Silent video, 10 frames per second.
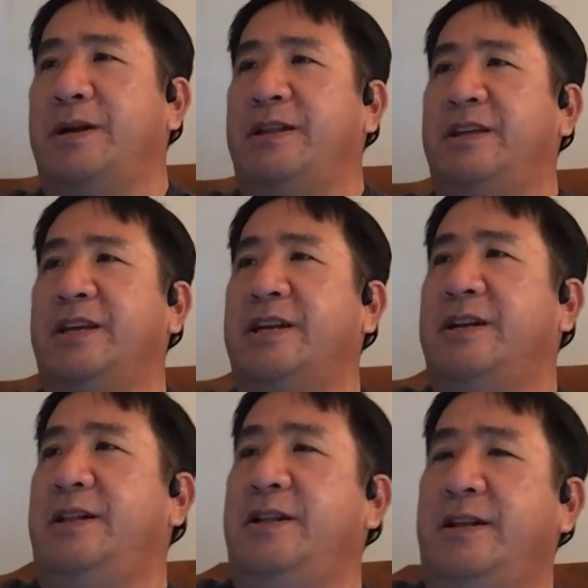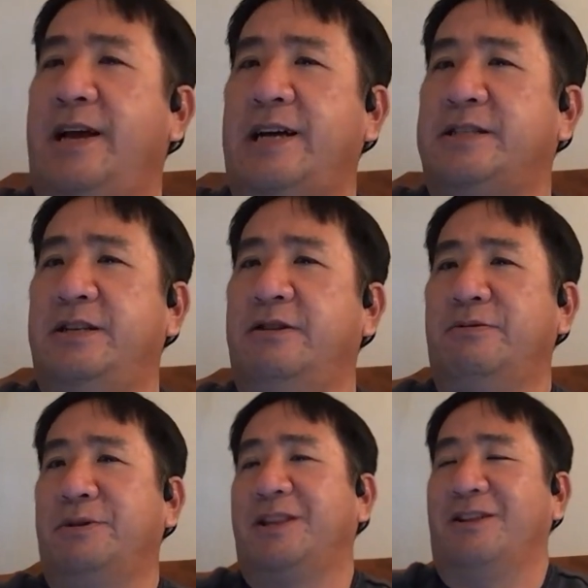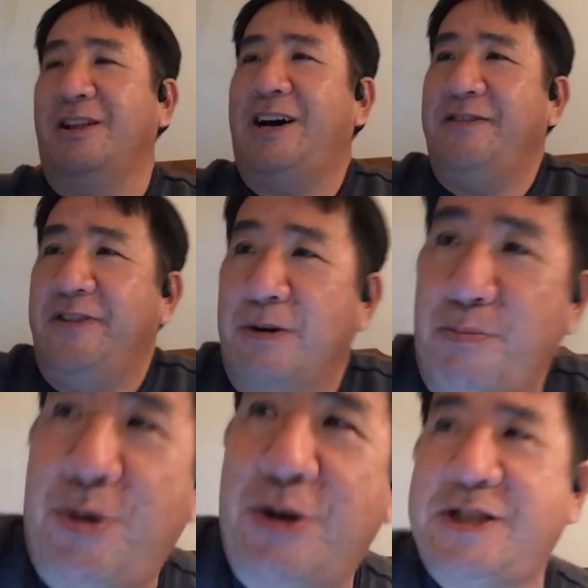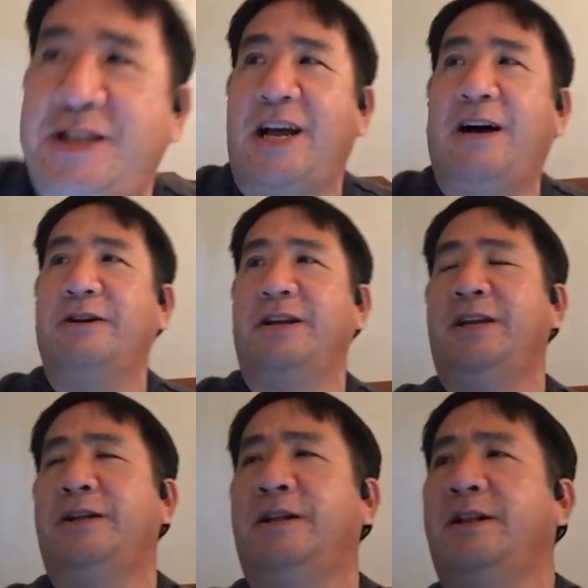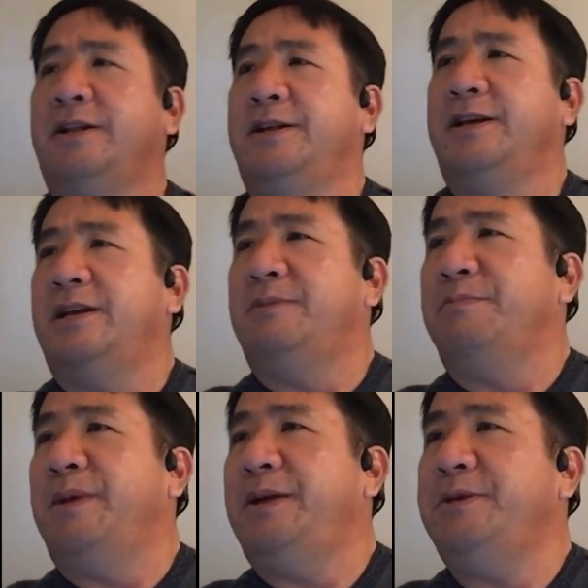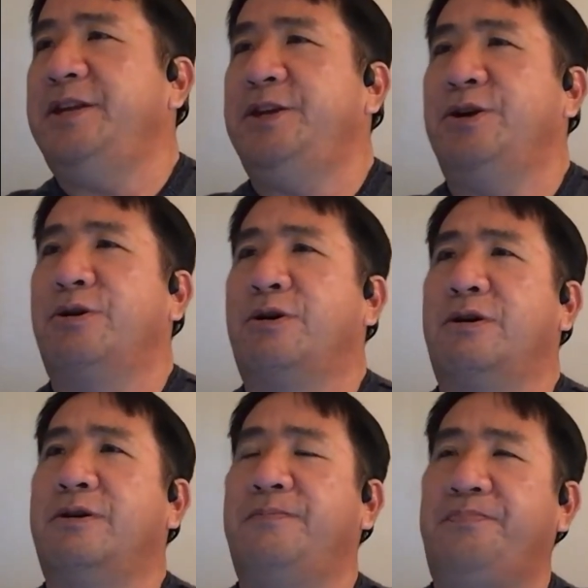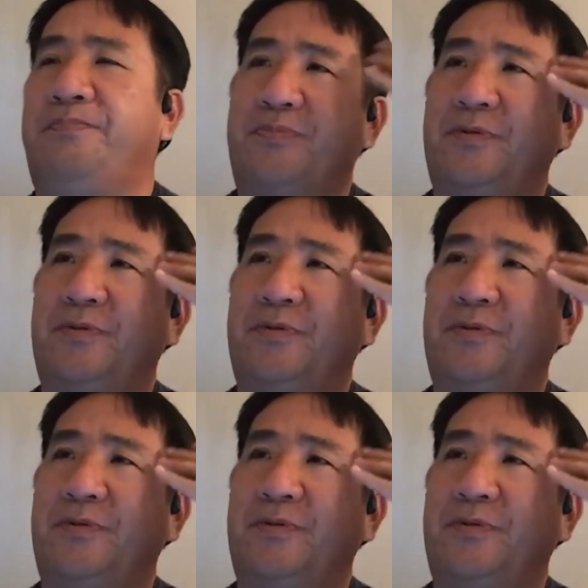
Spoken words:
But I think it has to do with a lot of your personality and maybe your